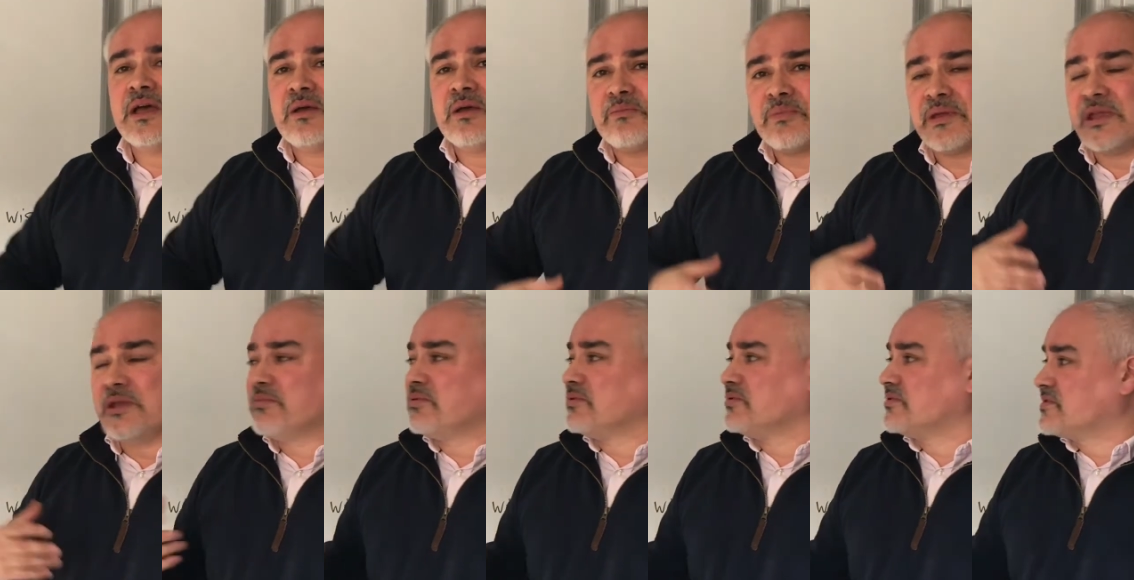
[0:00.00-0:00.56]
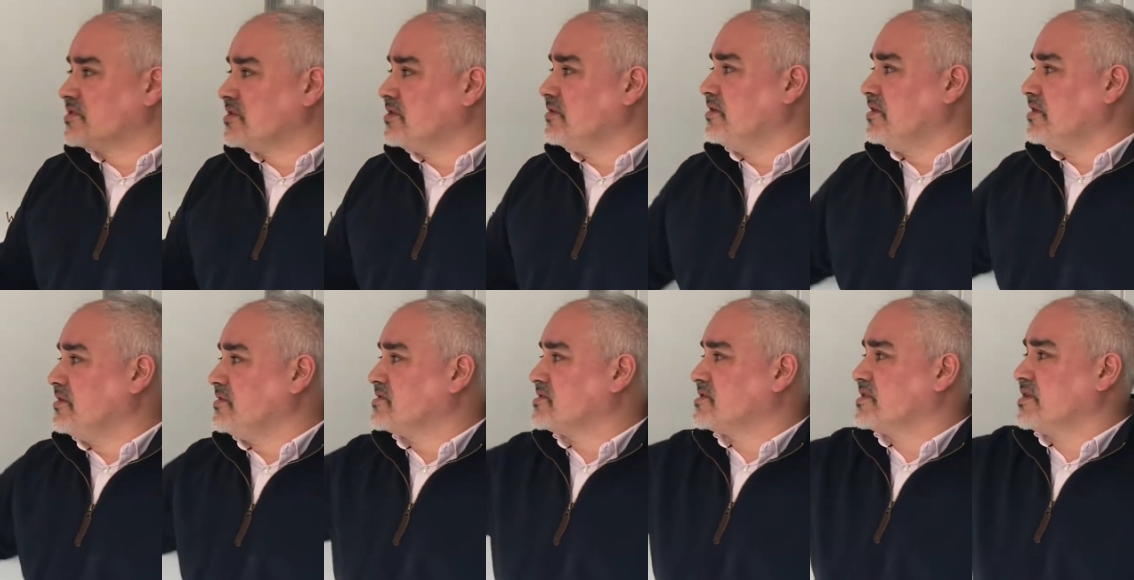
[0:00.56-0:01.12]
people do
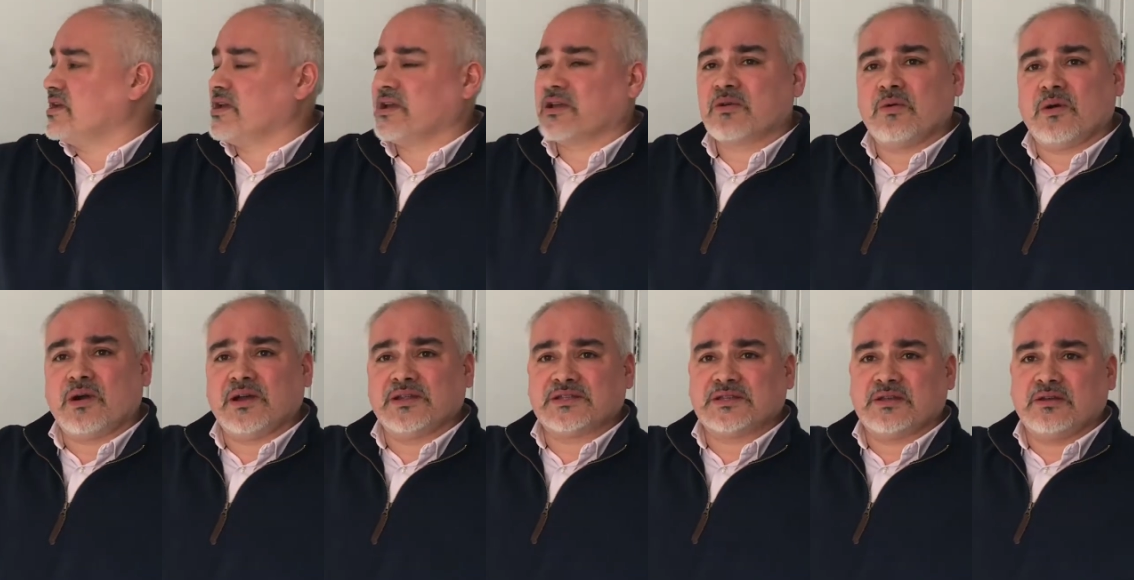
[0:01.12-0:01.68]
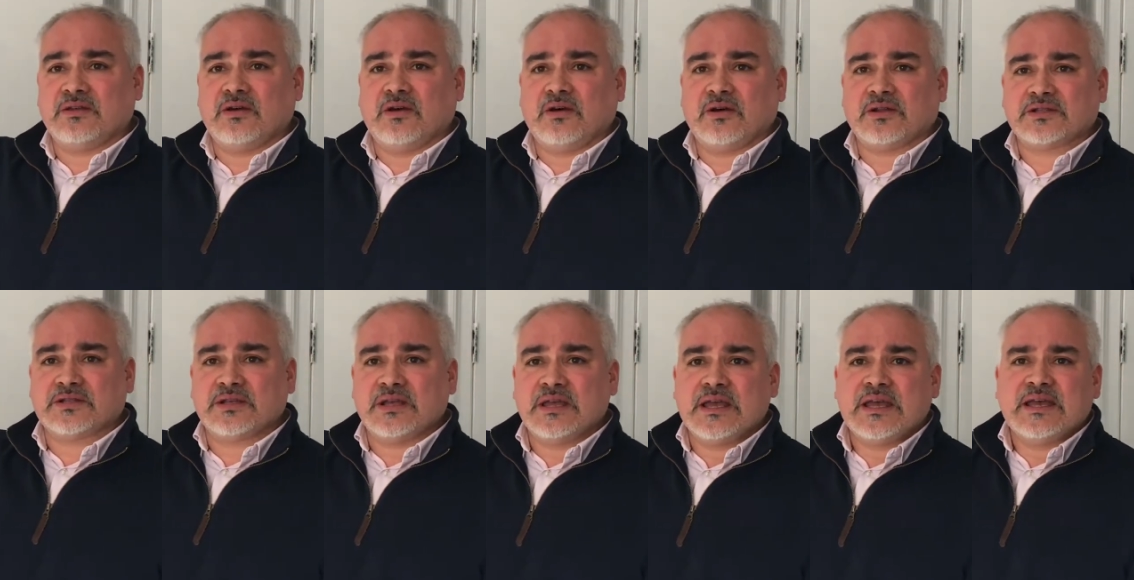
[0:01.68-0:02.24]
use dear quite a
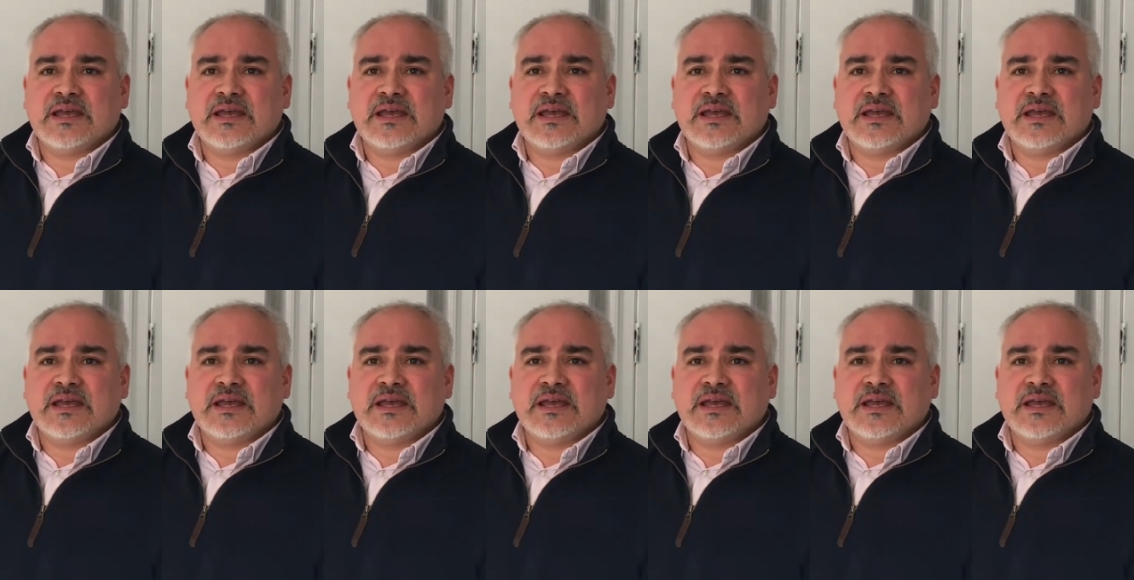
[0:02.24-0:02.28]
lot.